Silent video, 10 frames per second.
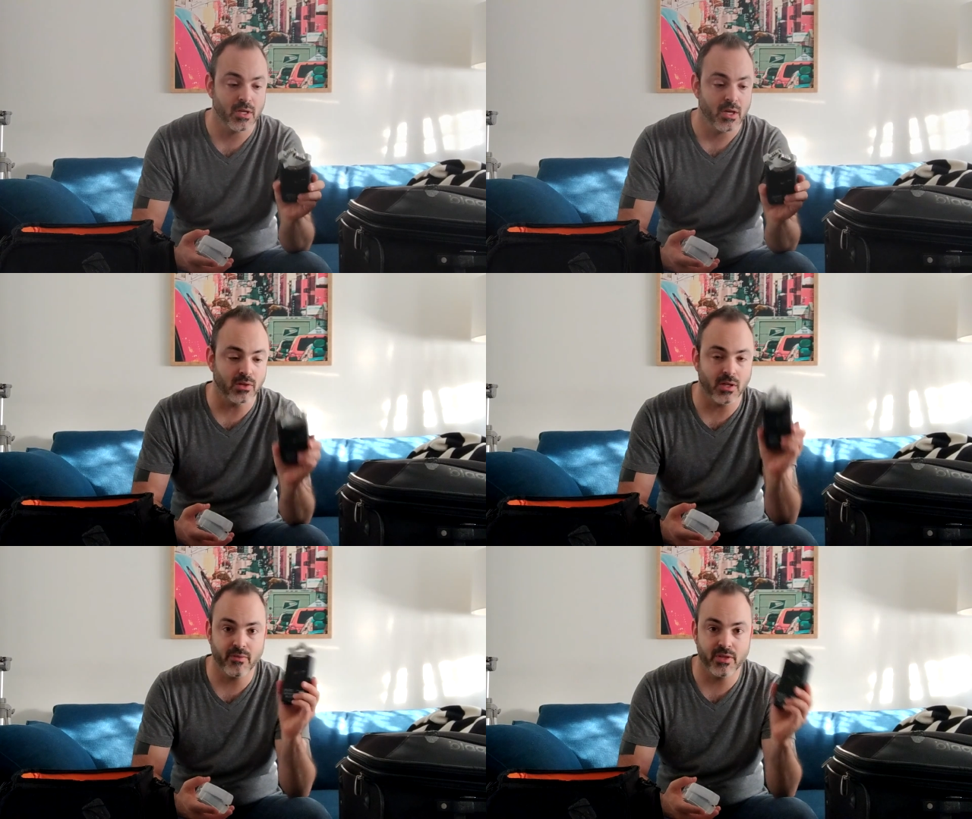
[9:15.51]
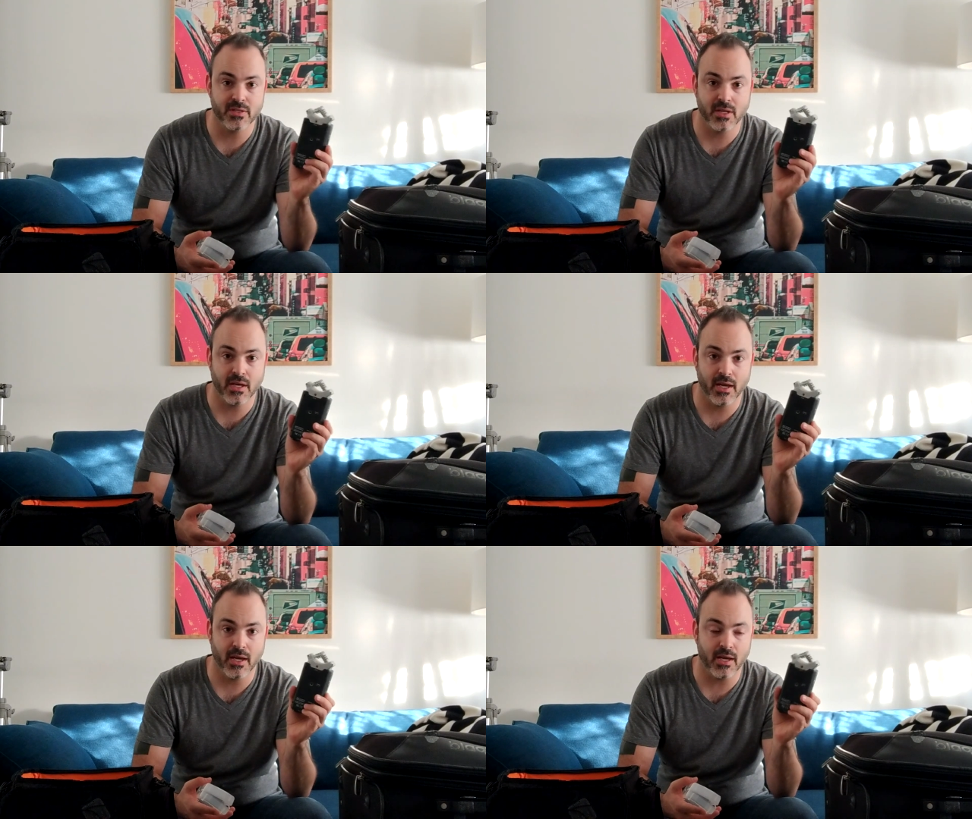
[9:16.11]
I love this
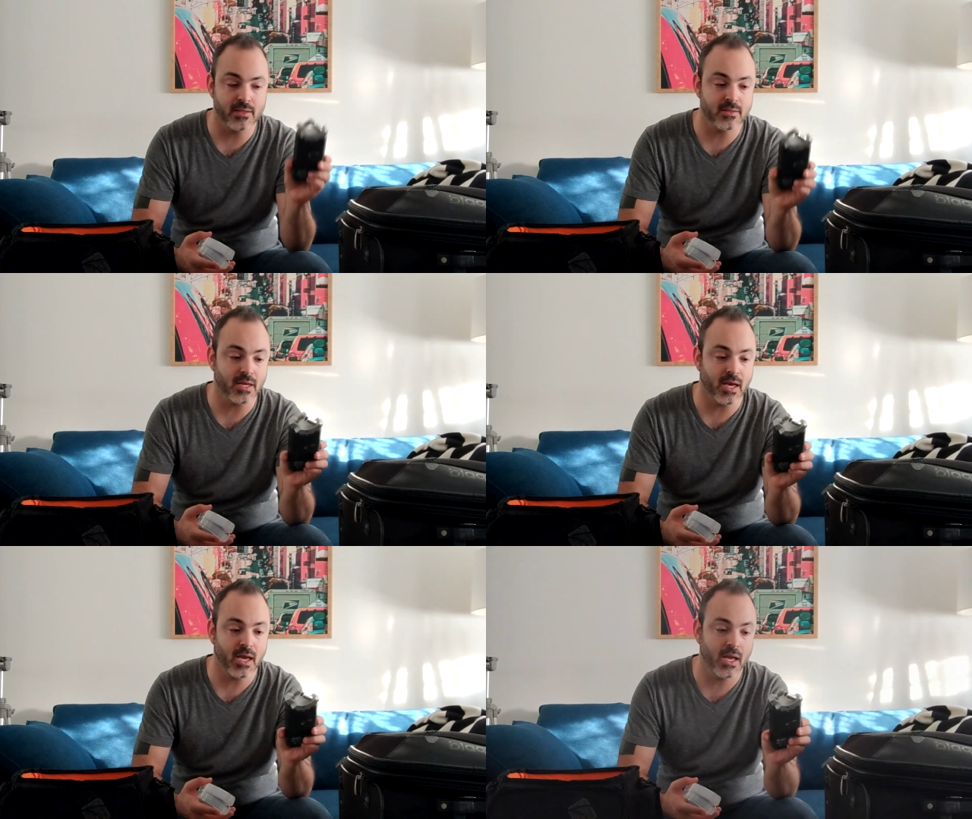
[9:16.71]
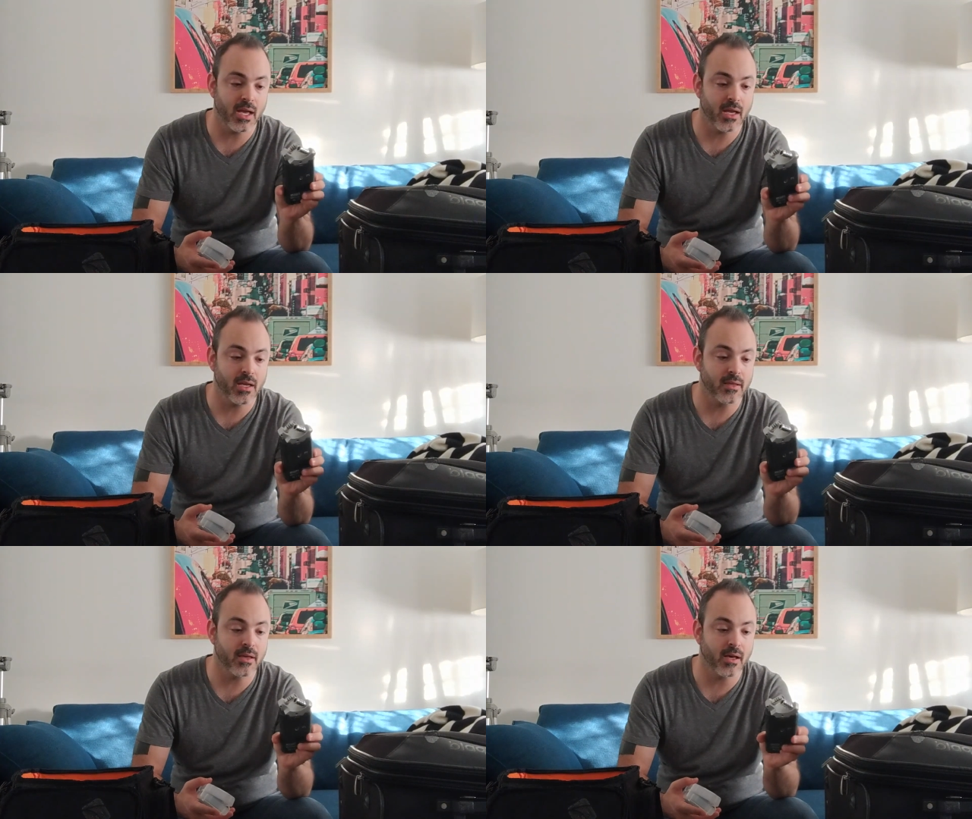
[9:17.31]
thing. It's
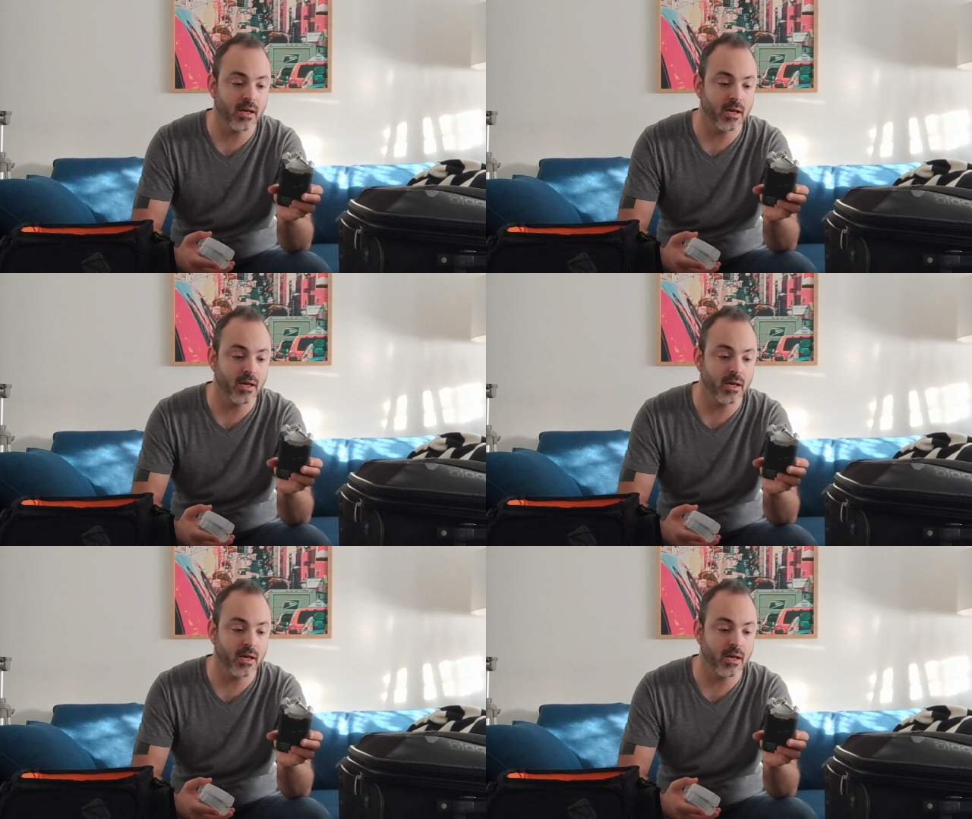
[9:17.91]
a